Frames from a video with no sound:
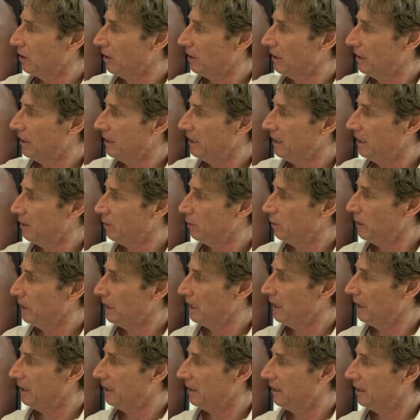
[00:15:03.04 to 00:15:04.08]
here
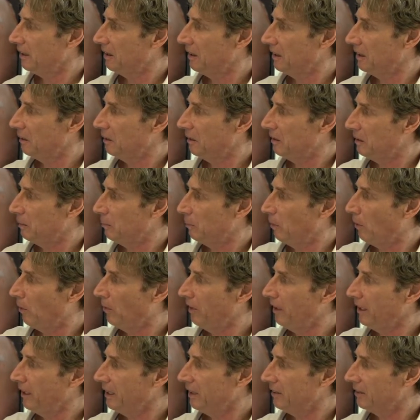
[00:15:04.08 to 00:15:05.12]
the
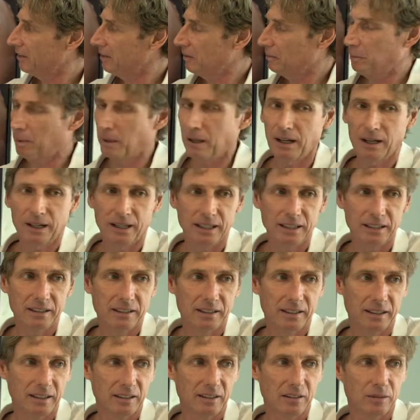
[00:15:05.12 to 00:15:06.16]
bonding is applied.
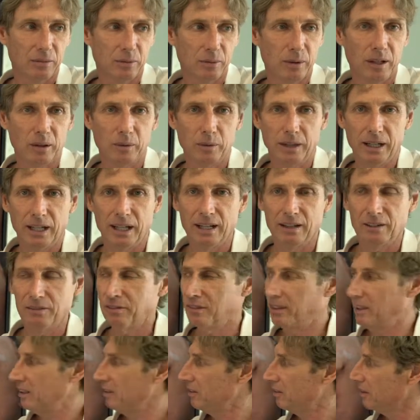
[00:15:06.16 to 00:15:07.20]
That's why we have
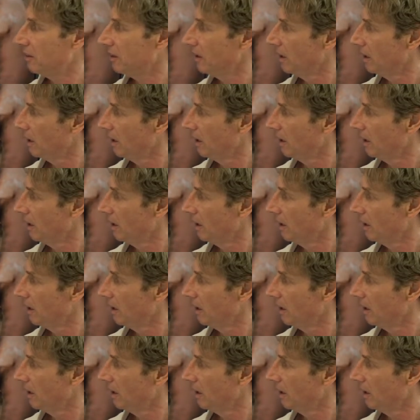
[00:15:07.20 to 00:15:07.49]
this